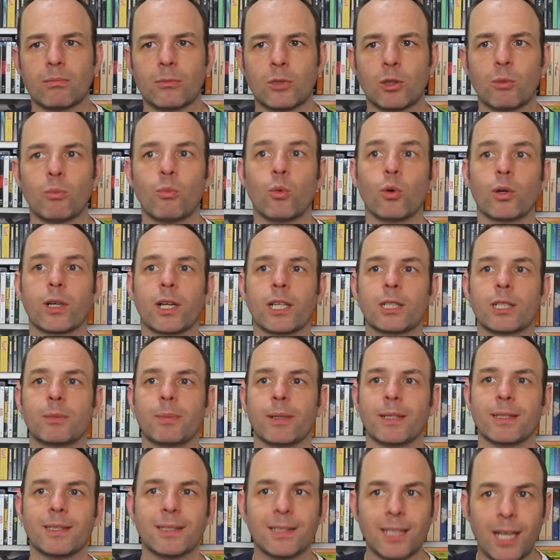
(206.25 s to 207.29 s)
The more I
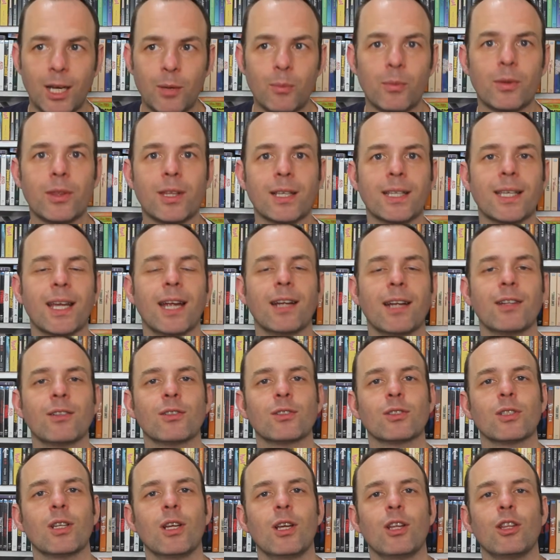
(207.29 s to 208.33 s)
spend time with the
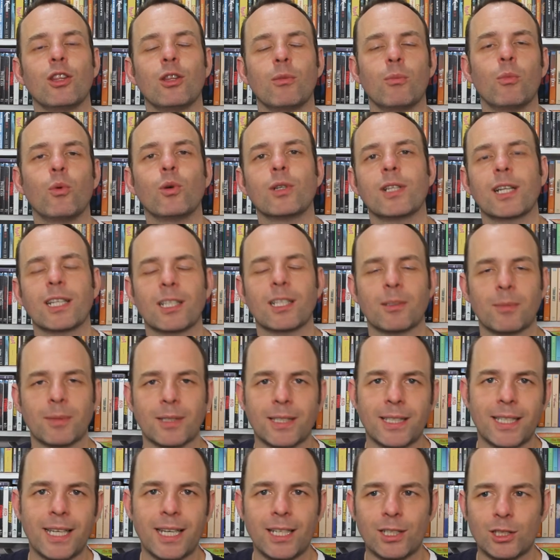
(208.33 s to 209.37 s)
characters, the more I
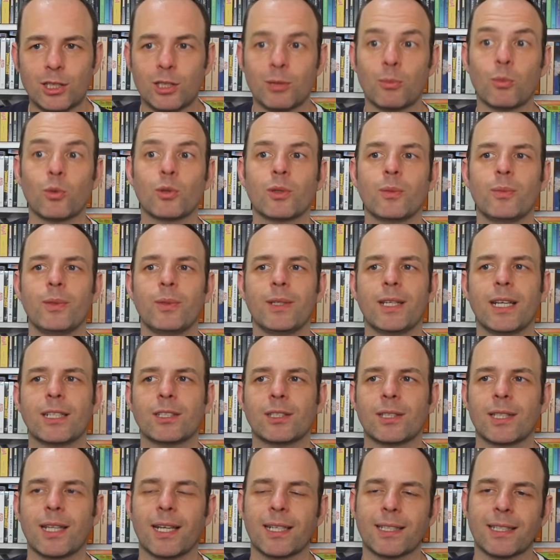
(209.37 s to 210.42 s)
engage, the more we get
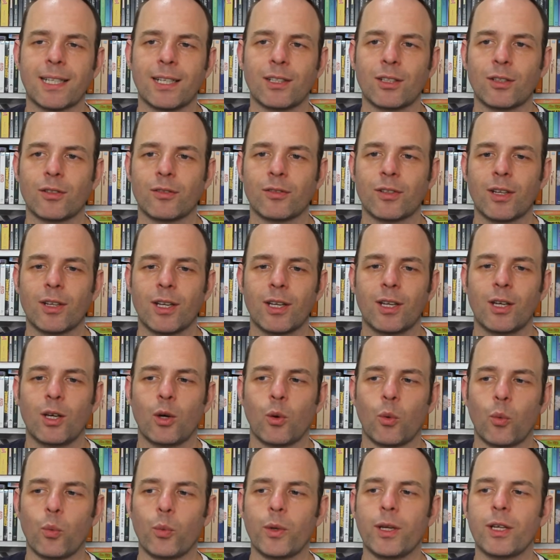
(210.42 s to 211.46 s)
to that kind of
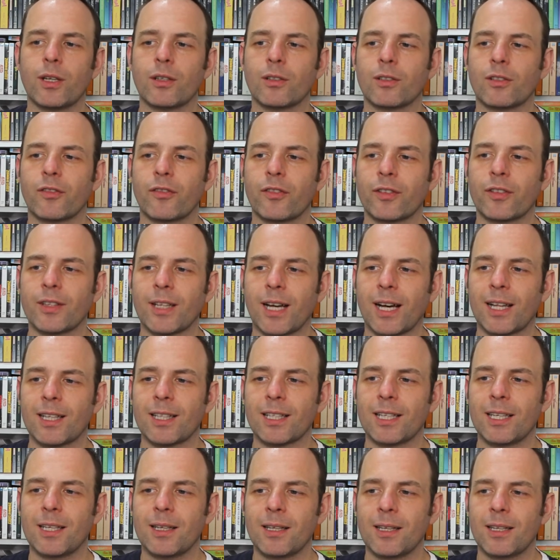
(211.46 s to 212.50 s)
weird
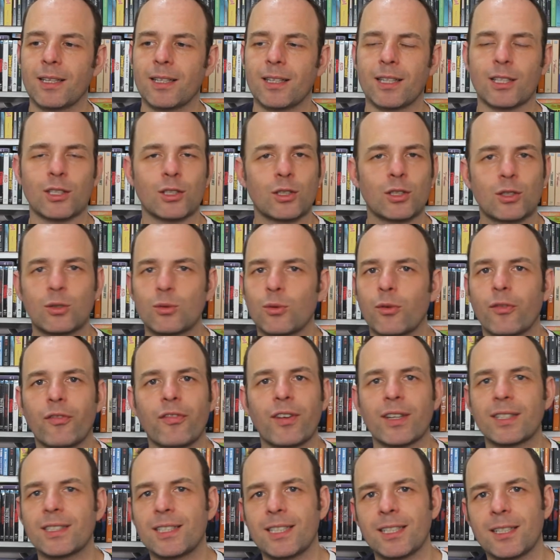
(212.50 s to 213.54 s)
finale that's so
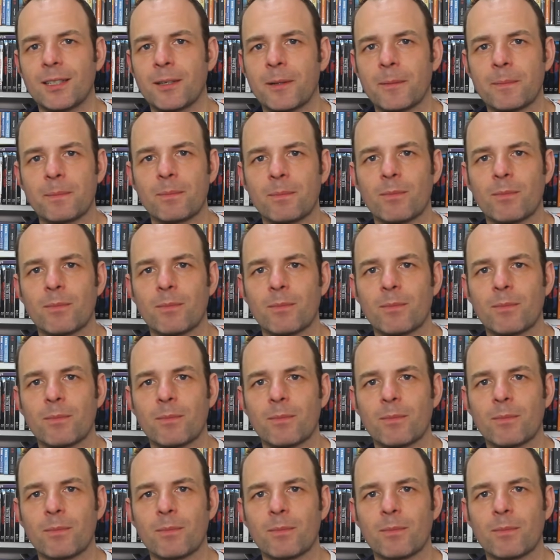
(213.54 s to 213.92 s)
fitting.